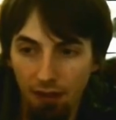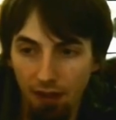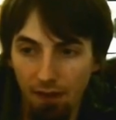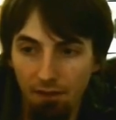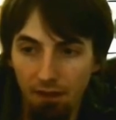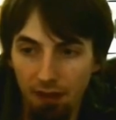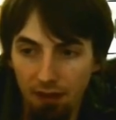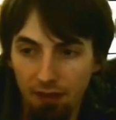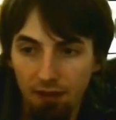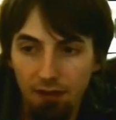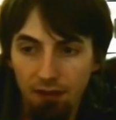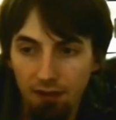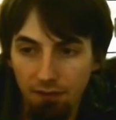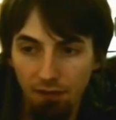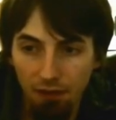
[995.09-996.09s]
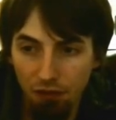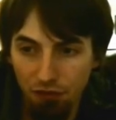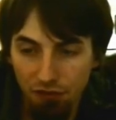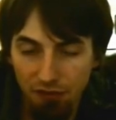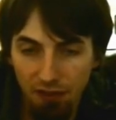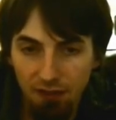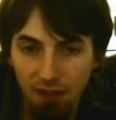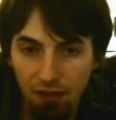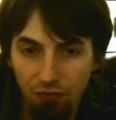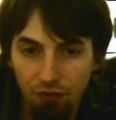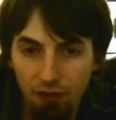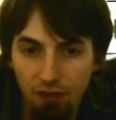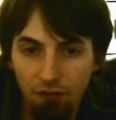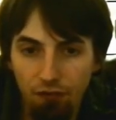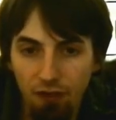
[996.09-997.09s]
And then they just stick that
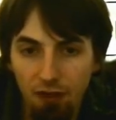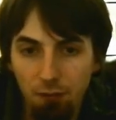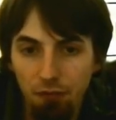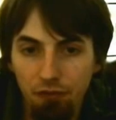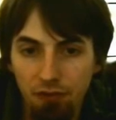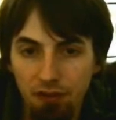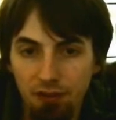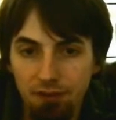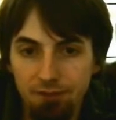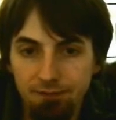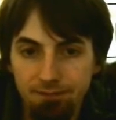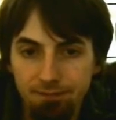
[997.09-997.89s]
shit in the fucking machine.